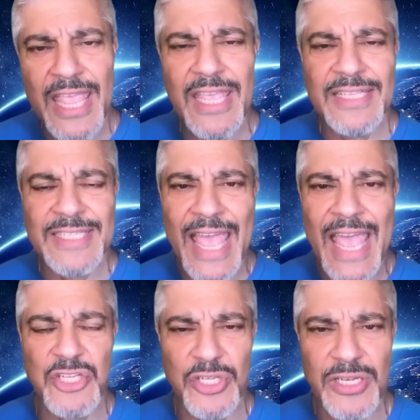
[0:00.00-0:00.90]
A is
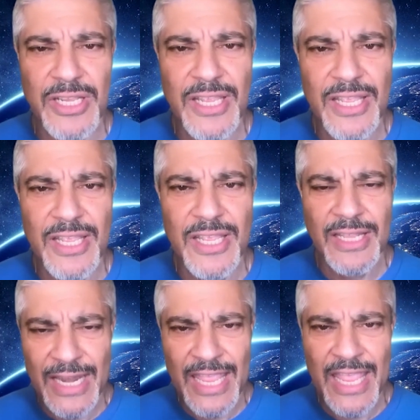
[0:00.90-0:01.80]
action.
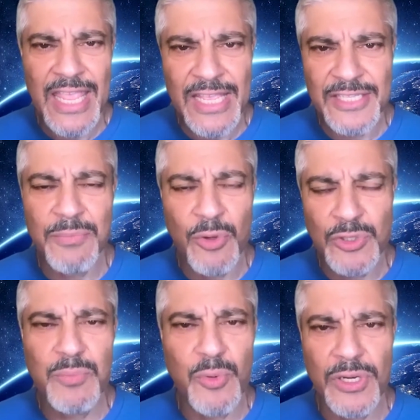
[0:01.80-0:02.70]
That A is the
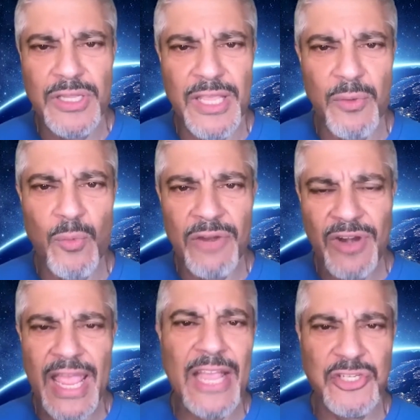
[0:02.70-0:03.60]
most important thing,
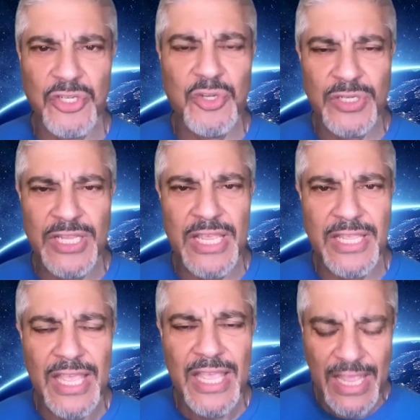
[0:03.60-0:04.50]
whatever action you're
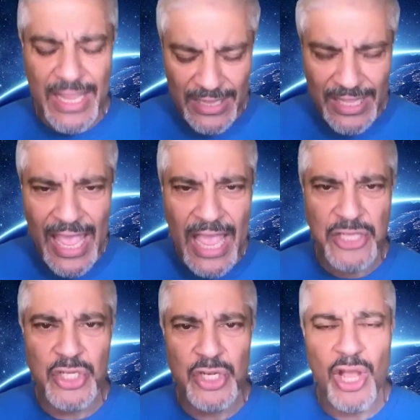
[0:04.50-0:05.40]
taking. And the
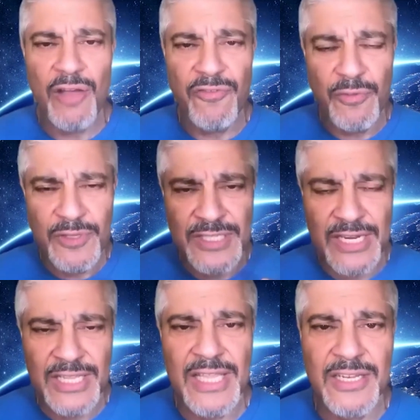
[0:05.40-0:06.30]
action of
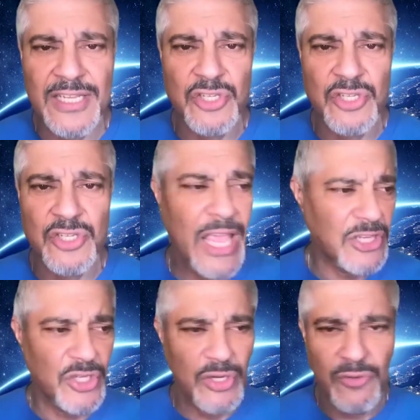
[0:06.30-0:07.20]
setting that intention,
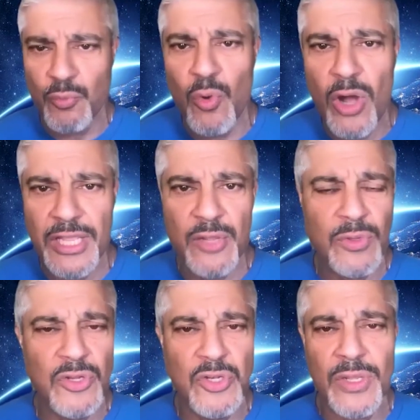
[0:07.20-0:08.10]
action of walking
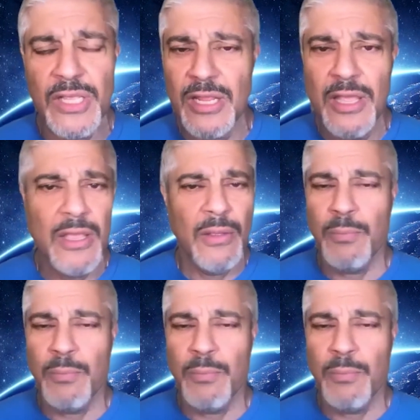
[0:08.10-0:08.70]
when you're doing it,